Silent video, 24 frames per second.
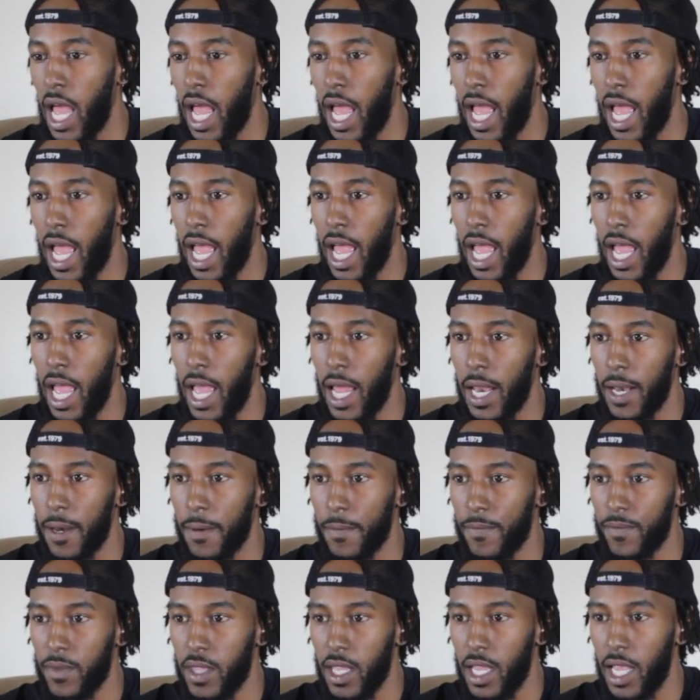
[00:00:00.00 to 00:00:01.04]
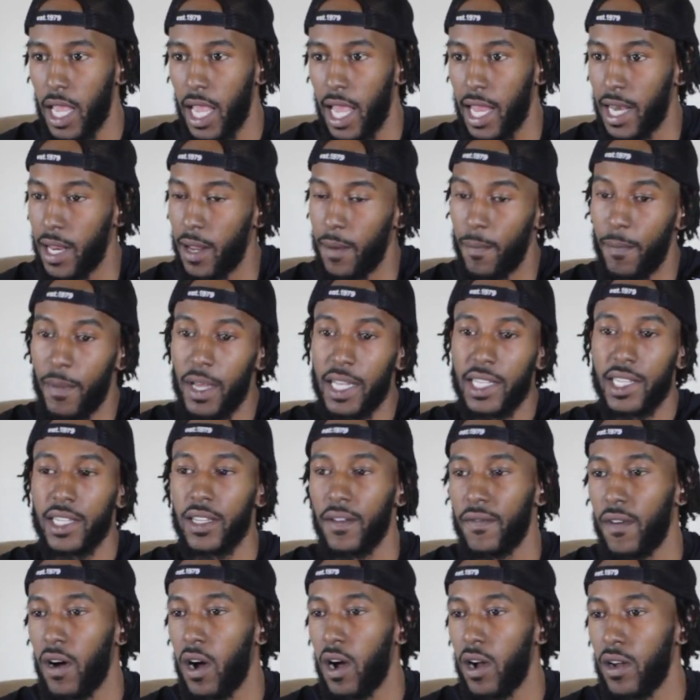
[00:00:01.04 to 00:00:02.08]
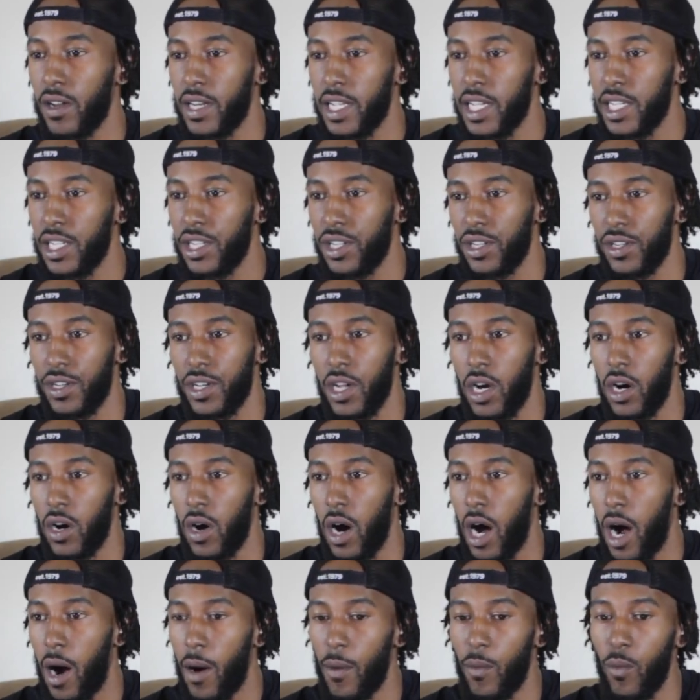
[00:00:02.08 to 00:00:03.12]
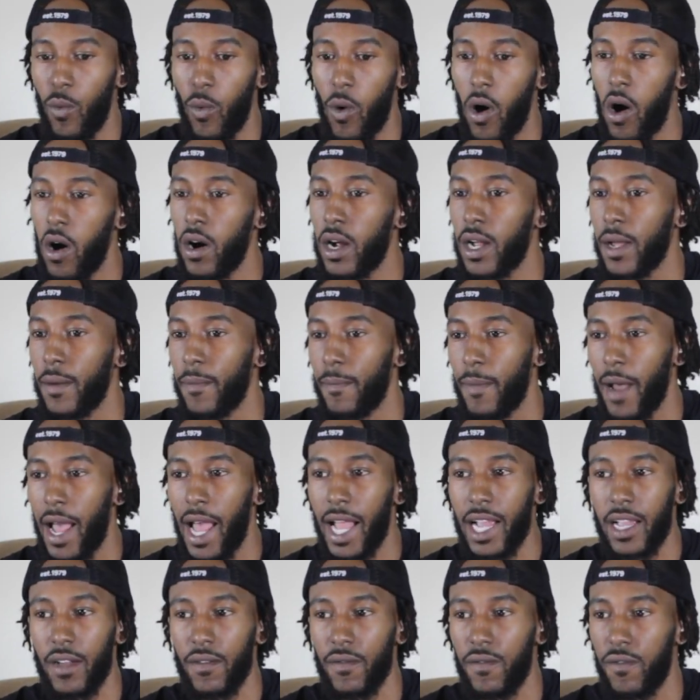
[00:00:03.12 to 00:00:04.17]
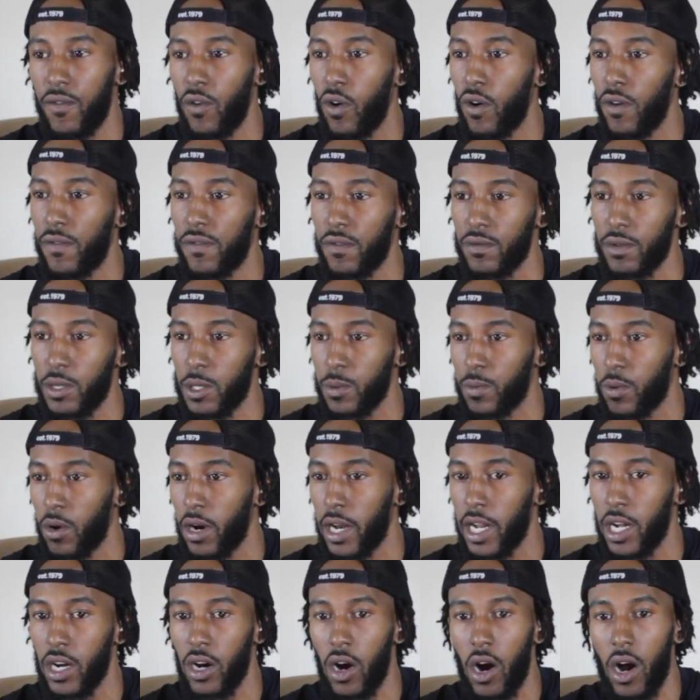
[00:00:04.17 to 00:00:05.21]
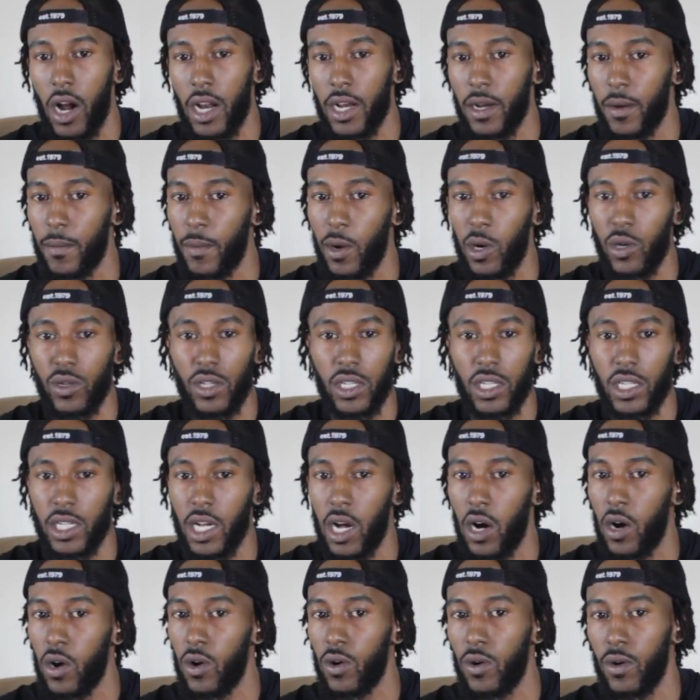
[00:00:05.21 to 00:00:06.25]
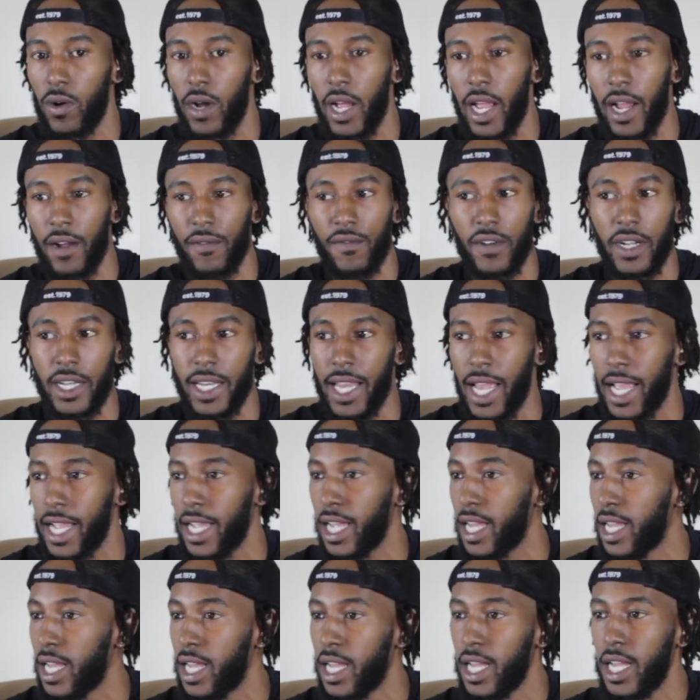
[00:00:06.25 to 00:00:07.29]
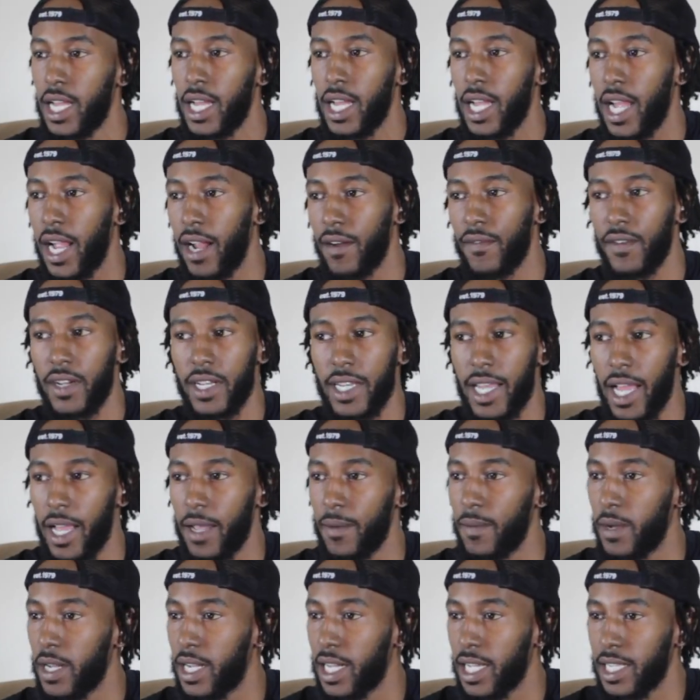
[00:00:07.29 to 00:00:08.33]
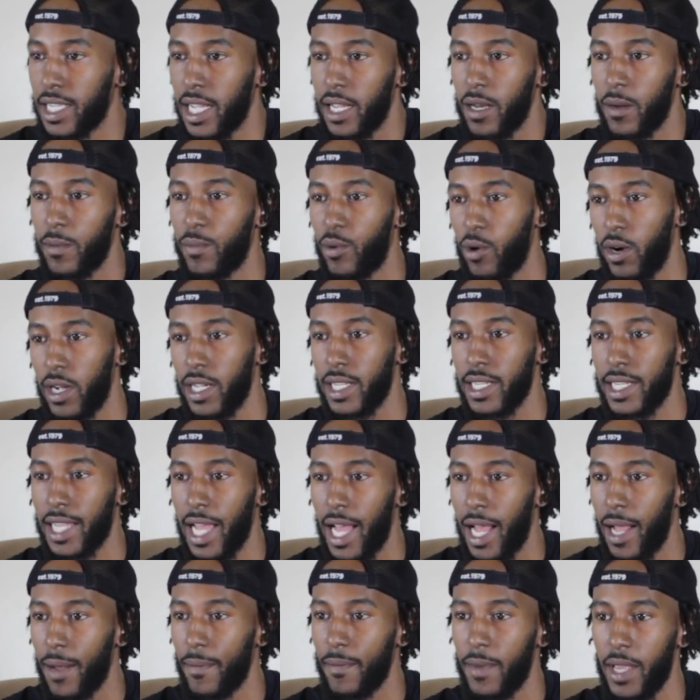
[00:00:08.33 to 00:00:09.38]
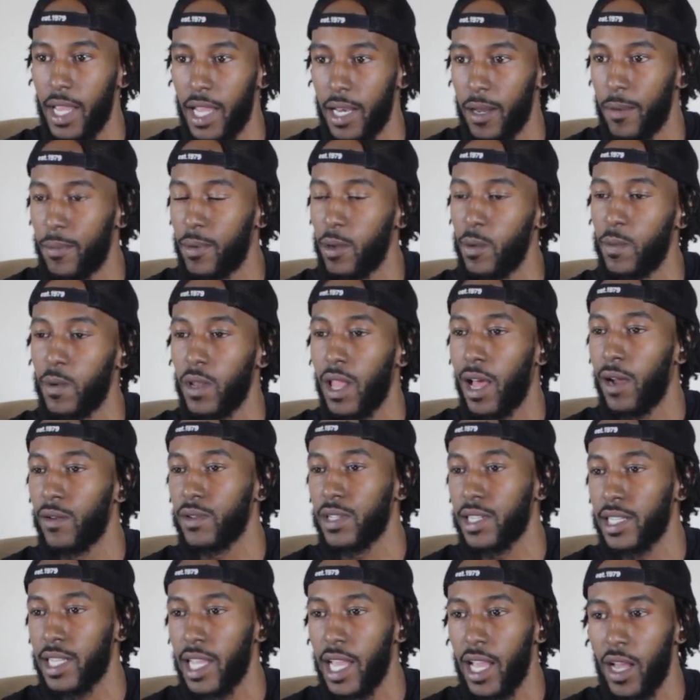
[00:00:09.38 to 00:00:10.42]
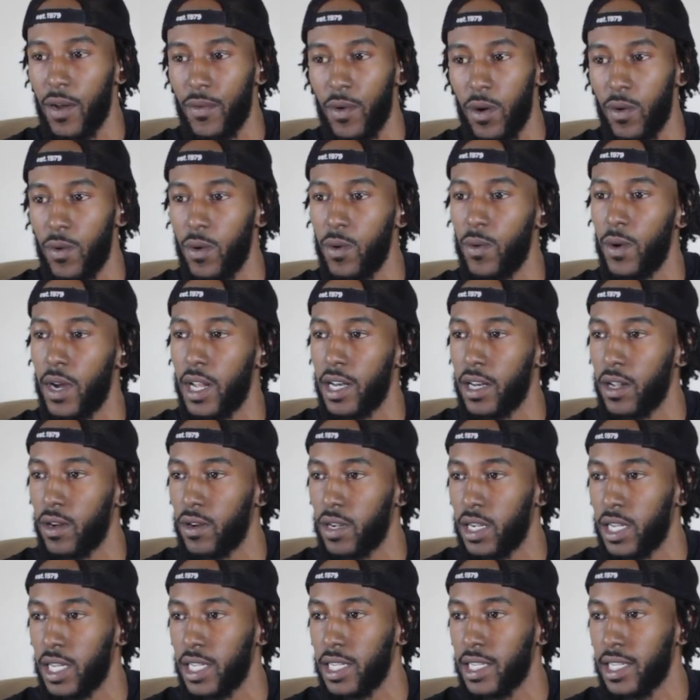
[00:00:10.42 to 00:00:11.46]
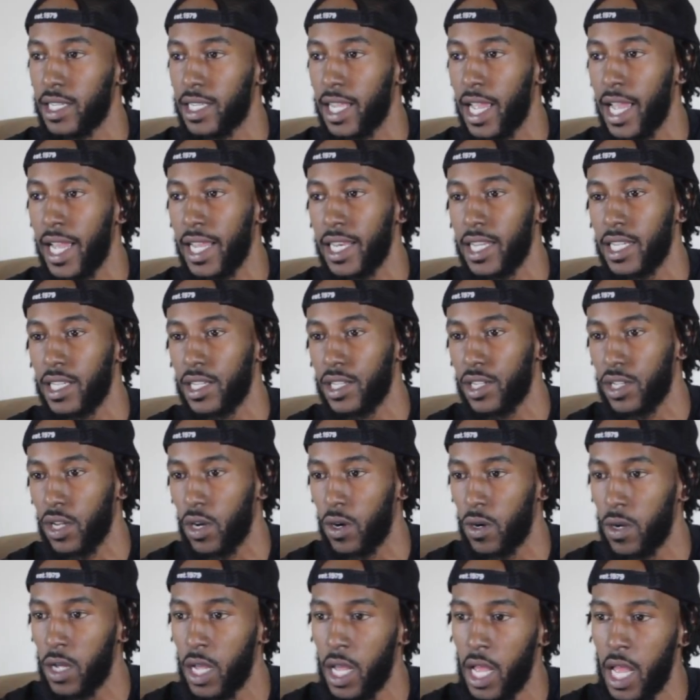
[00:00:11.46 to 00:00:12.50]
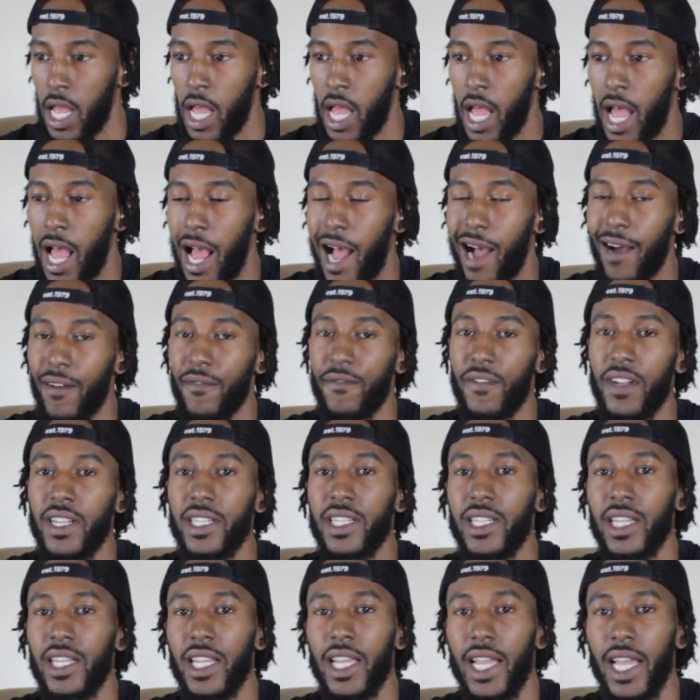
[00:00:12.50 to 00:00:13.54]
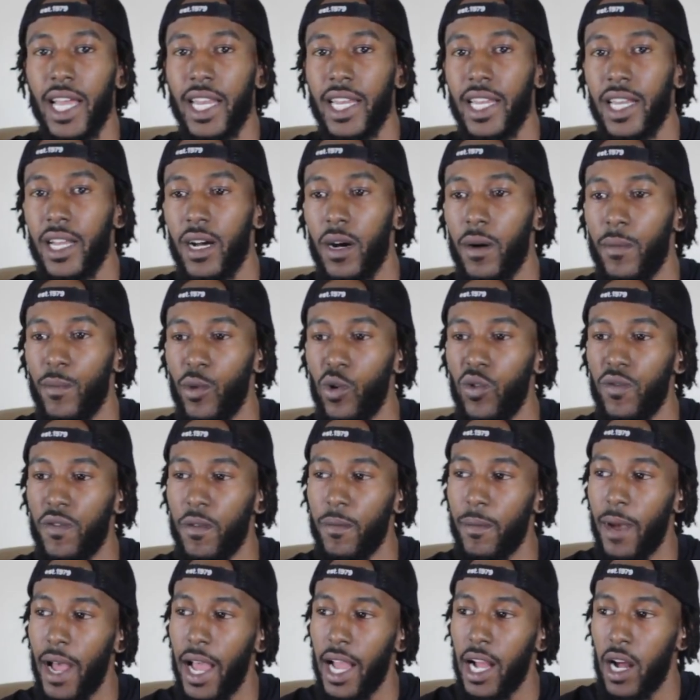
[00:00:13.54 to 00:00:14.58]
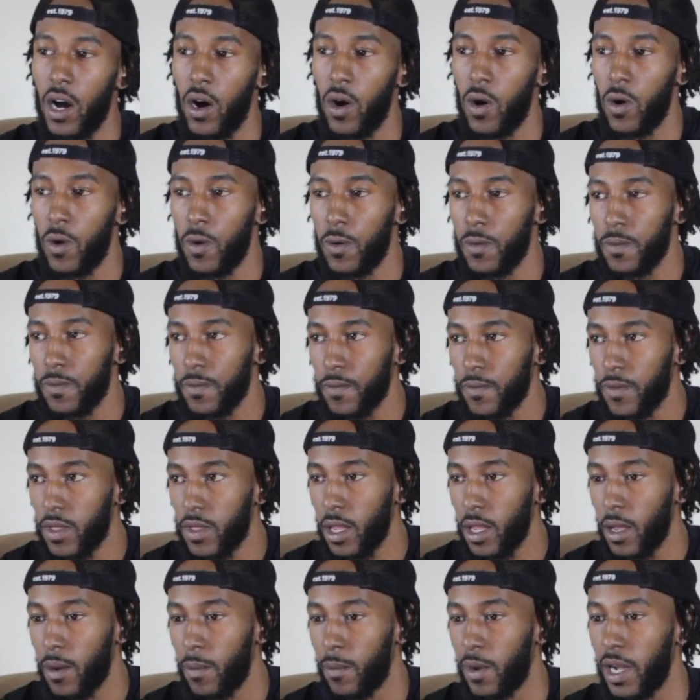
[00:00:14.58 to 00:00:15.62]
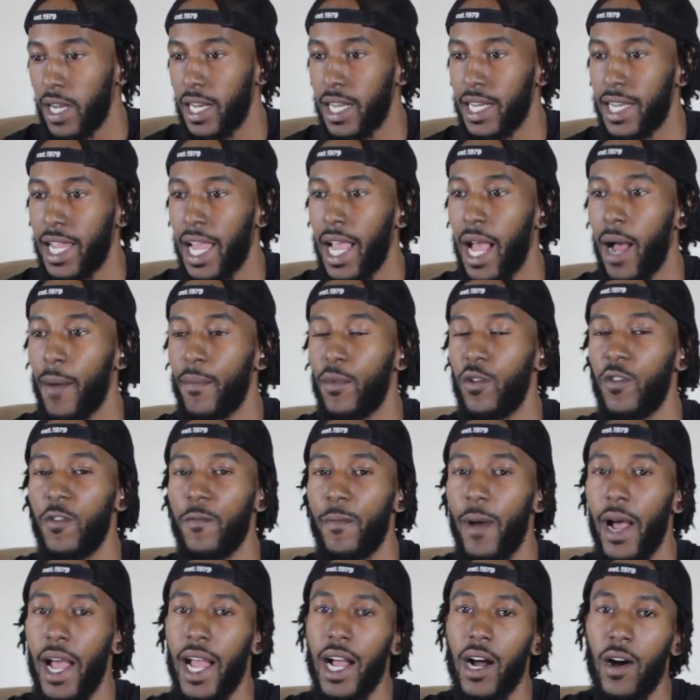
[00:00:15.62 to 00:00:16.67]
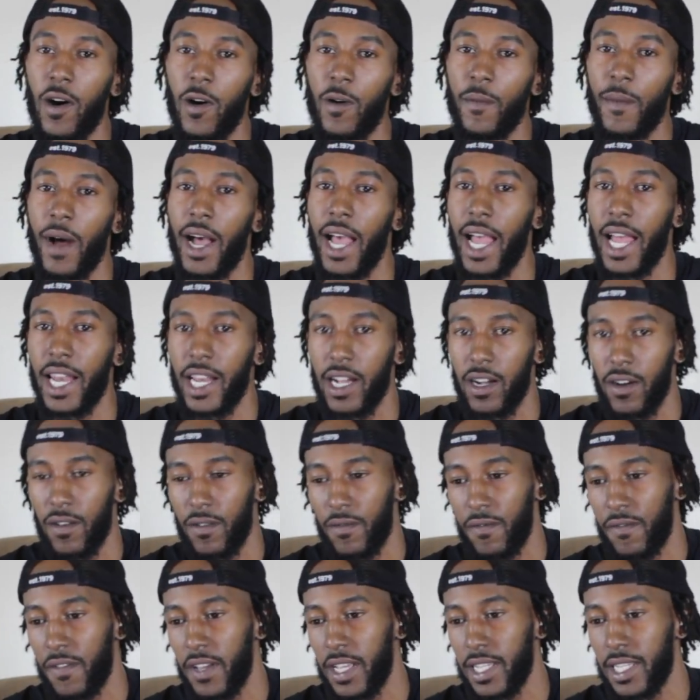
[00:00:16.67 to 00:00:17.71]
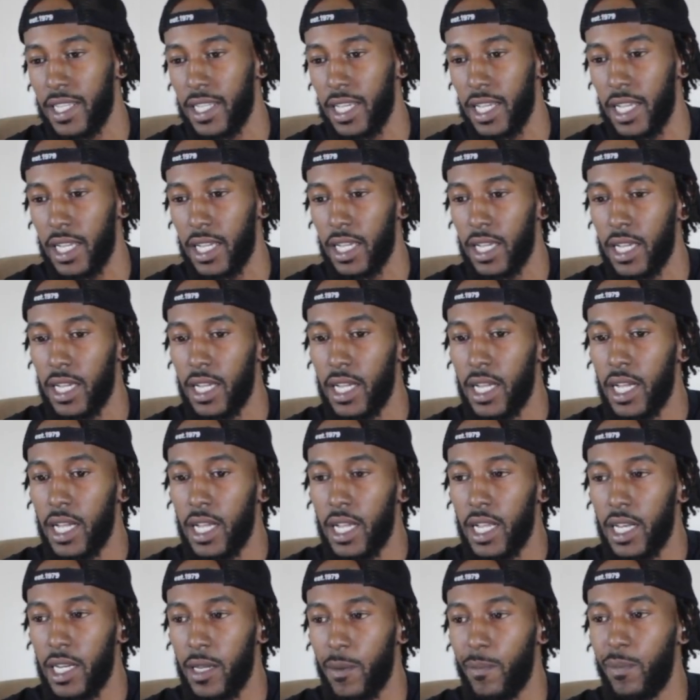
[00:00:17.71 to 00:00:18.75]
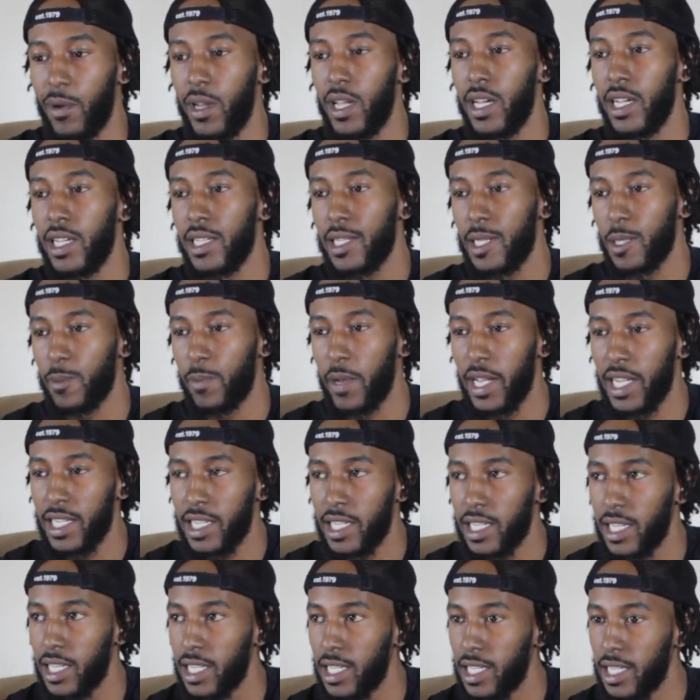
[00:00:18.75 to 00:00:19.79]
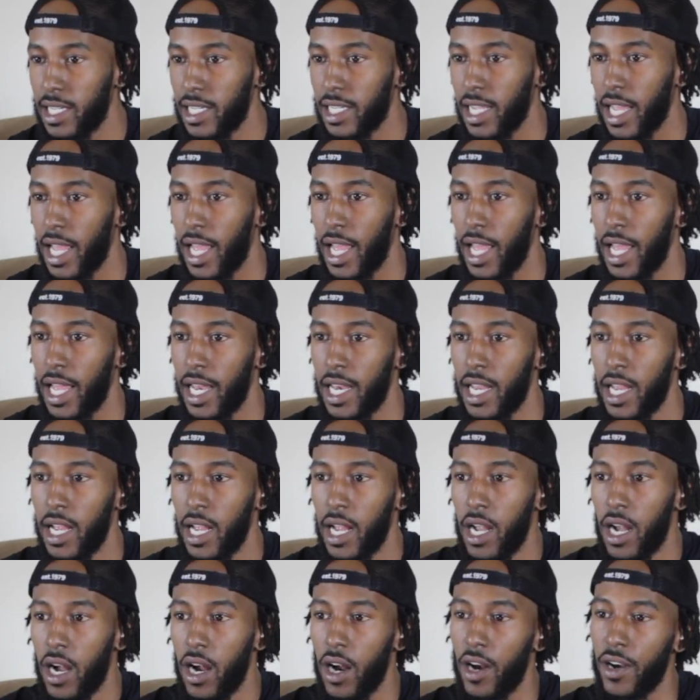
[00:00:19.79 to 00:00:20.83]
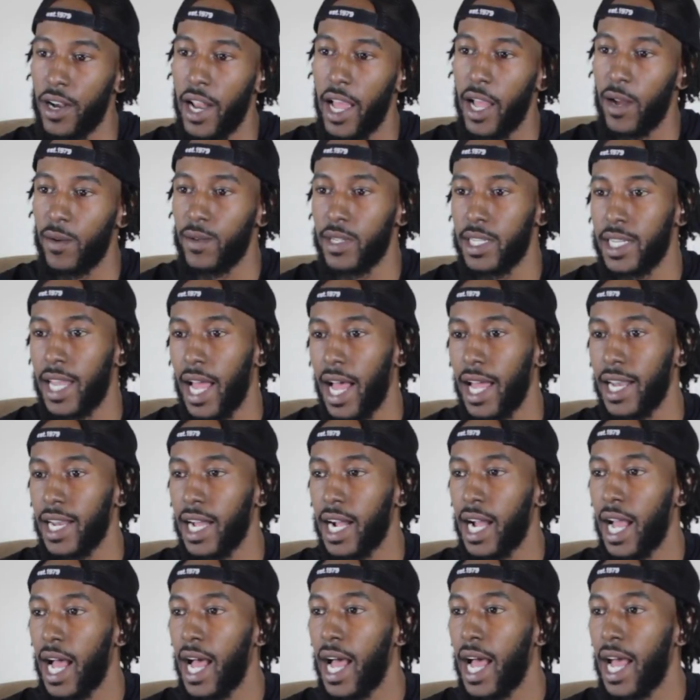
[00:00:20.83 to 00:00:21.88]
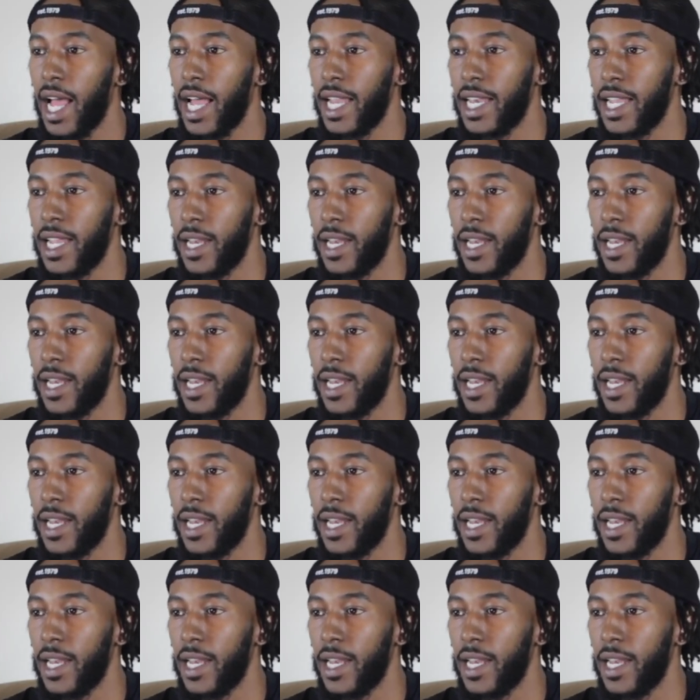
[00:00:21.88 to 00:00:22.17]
And in the midst of all this, I'm walking back and forth from Spring Garden to Moses Cone every day, because at the point in time, me and the people I was staying with, we wasn't on good standing. So I eventually ended up moving back home. But the day I moved back home, I had to go visit the blood specialist, and her name was Dr. Khan.